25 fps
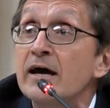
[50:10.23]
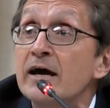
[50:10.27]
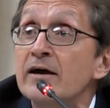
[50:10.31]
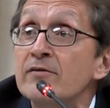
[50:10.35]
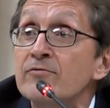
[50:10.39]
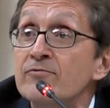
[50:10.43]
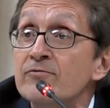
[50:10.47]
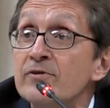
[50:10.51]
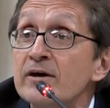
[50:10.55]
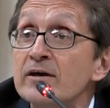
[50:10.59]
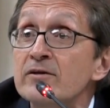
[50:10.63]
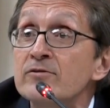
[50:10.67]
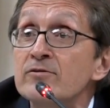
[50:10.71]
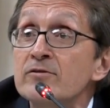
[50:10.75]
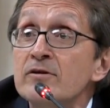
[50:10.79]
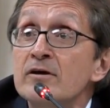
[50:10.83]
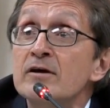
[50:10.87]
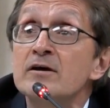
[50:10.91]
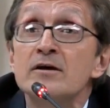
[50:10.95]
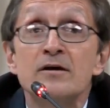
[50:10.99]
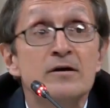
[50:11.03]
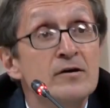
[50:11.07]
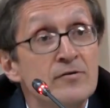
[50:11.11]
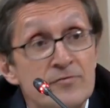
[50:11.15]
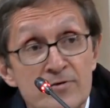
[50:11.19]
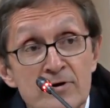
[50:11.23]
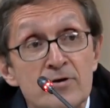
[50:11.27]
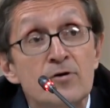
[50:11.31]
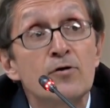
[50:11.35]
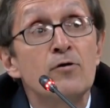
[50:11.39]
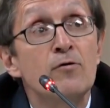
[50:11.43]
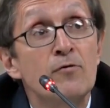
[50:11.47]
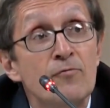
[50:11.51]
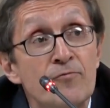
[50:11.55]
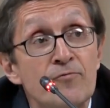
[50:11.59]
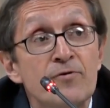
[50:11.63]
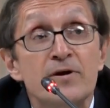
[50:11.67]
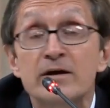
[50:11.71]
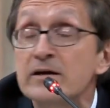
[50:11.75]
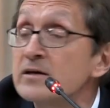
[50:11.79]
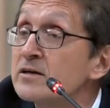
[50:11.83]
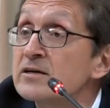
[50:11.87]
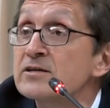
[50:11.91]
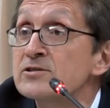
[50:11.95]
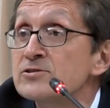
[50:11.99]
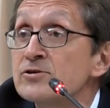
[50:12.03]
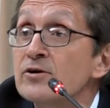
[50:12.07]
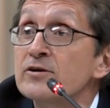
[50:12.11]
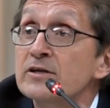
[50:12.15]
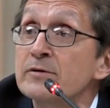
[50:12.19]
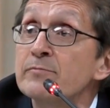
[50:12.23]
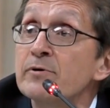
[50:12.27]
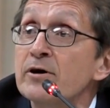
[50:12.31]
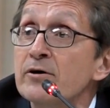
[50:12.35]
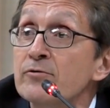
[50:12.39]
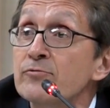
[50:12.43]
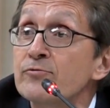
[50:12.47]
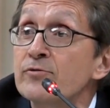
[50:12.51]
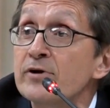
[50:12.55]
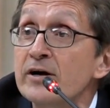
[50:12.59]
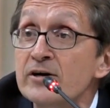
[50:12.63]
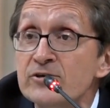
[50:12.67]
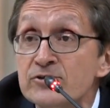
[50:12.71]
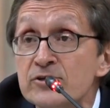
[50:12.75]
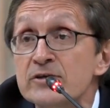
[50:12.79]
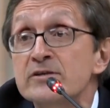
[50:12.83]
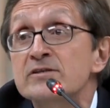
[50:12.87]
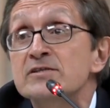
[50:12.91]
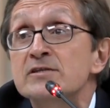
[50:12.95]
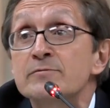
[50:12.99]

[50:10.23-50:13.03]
And then the whole thing is not about Russia,